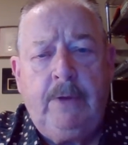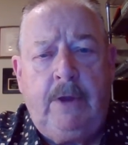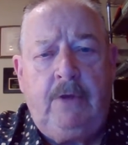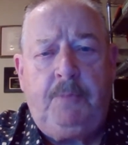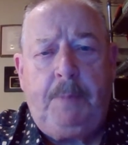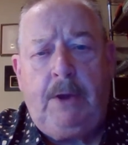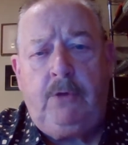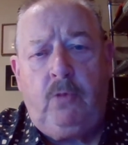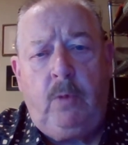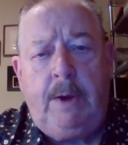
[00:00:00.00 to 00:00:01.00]
They
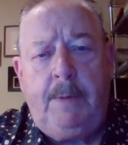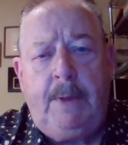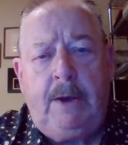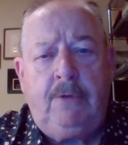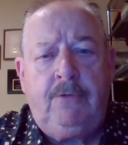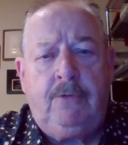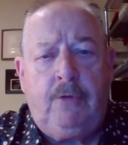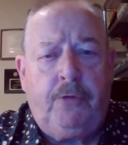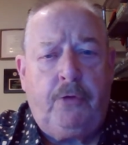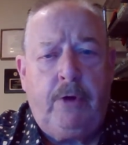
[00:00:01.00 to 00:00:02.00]
spend 20 minutes
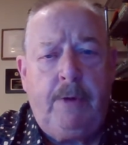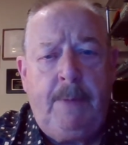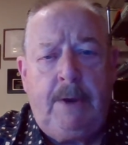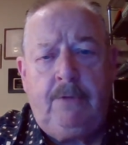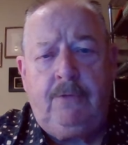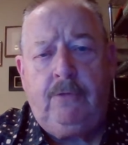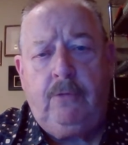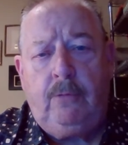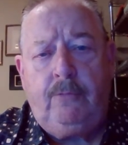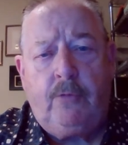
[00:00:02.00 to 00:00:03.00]
to 30 minutes
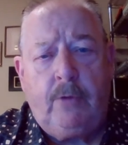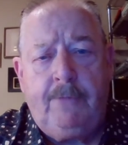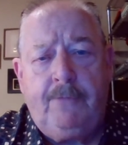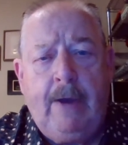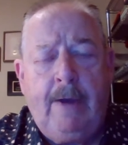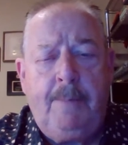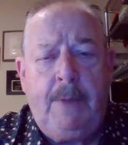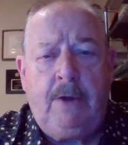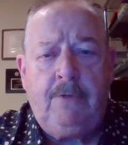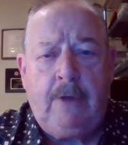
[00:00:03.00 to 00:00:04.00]
to 45
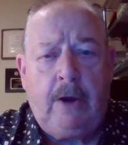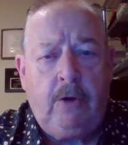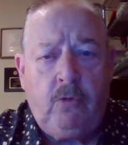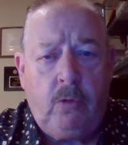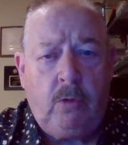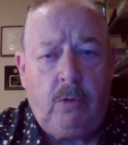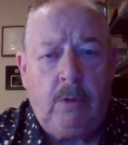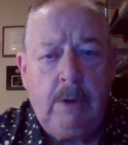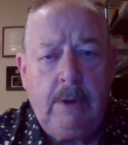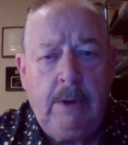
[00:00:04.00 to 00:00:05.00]
minutes on a tool,